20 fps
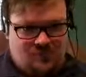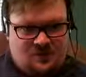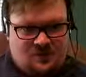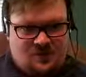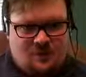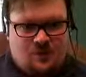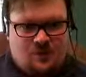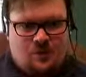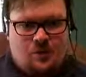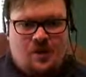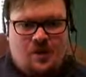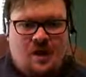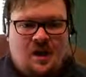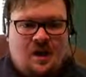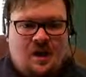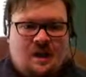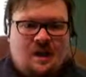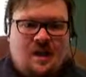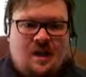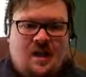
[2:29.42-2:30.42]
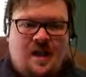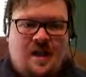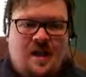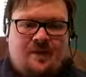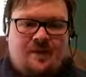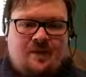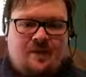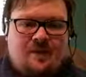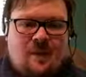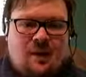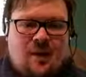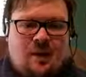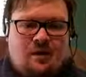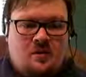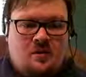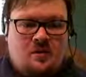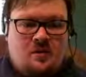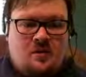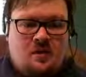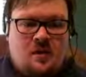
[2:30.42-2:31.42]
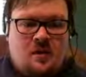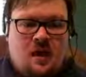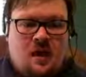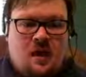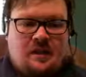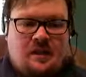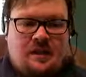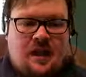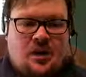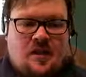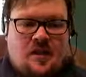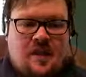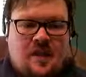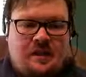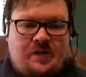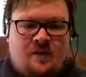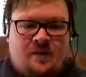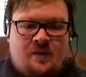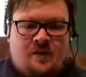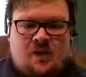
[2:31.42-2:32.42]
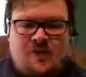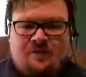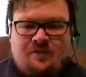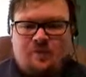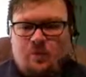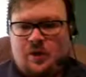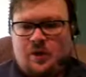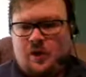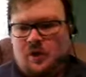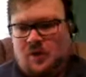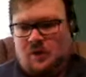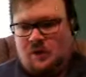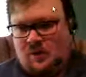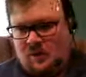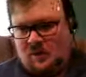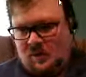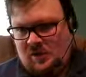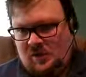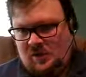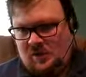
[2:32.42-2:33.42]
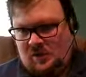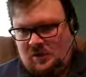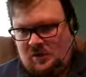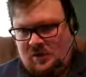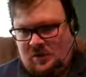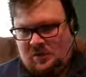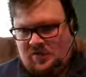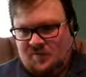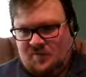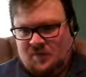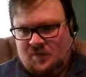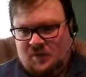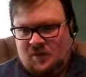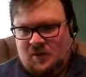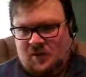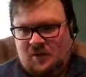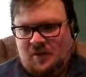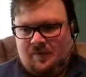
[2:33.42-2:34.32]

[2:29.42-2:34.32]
So I have the file. Now I have the software. I don't think I've started it.